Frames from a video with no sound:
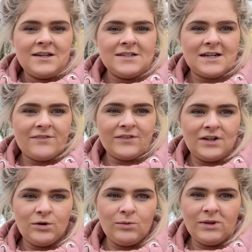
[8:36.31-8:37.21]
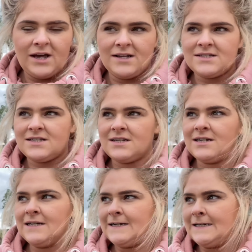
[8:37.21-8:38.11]
you definitely know that
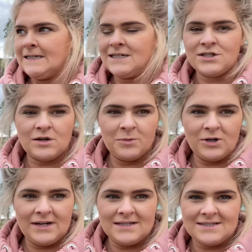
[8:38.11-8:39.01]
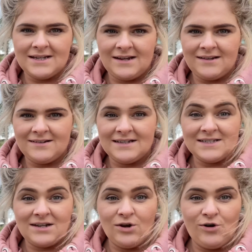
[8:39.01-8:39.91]
summer is
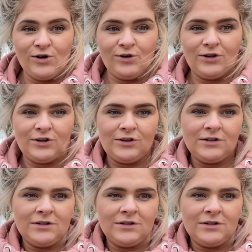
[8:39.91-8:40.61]
long gone now.